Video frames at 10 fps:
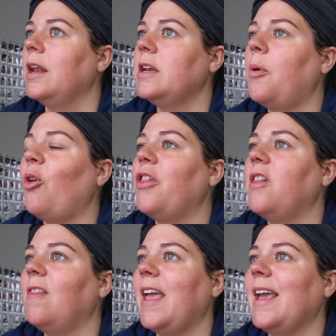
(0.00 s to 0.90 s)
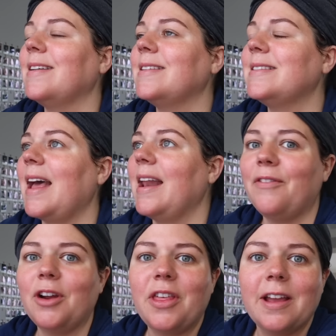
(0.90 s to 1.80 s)
Need to pull the links and
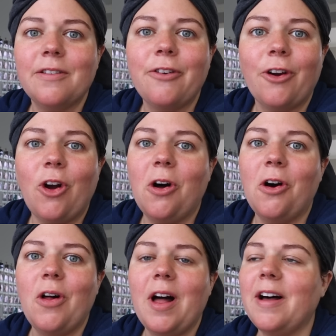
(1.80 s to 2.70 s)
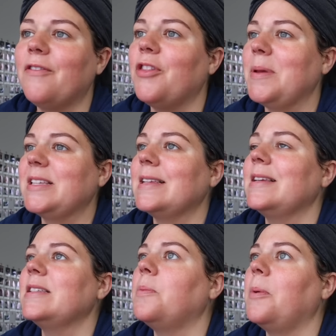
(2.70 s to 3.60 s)
everything for all of the
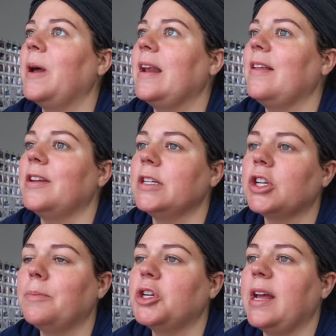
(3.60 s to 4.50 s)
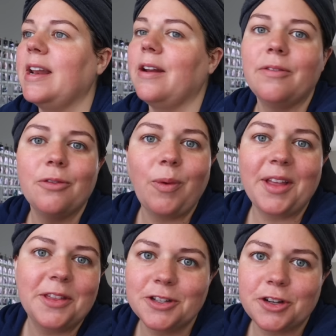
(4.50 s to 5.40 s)
businesses to put in the description and
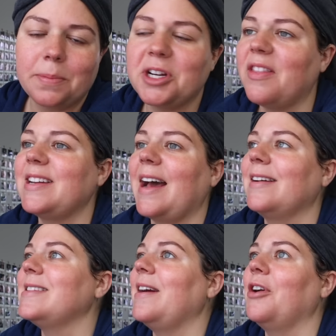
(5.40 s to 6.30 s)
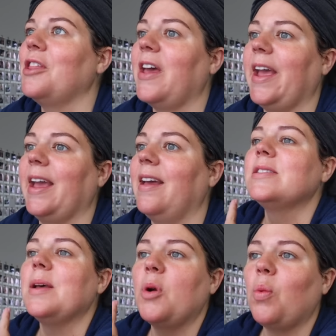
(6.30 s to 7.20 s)
write the description and the tags and everything.
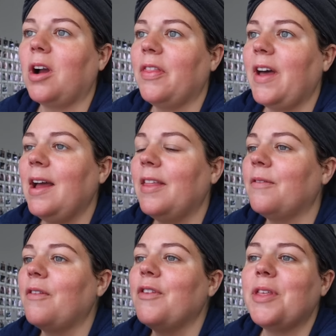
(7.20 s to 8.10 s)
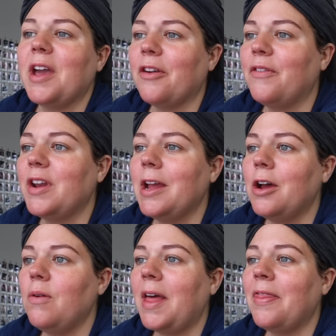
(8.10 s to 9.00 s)
So I'm gonna work on that and then review the other
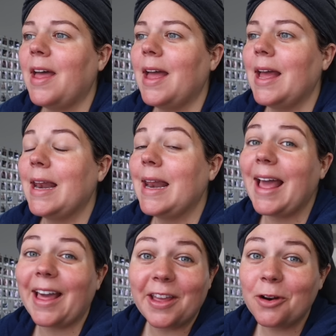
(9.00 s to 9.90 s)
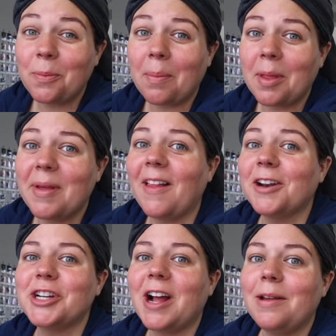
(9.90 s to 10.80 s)
video. And then I think it'll probably be
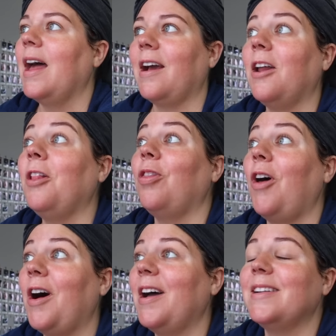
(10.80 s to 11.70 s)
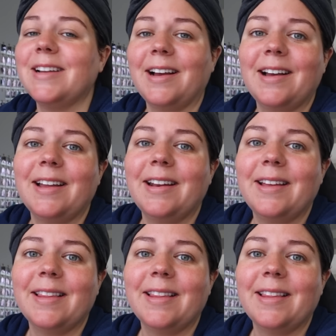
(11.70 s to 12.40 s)
lunchtime. And I got a lot done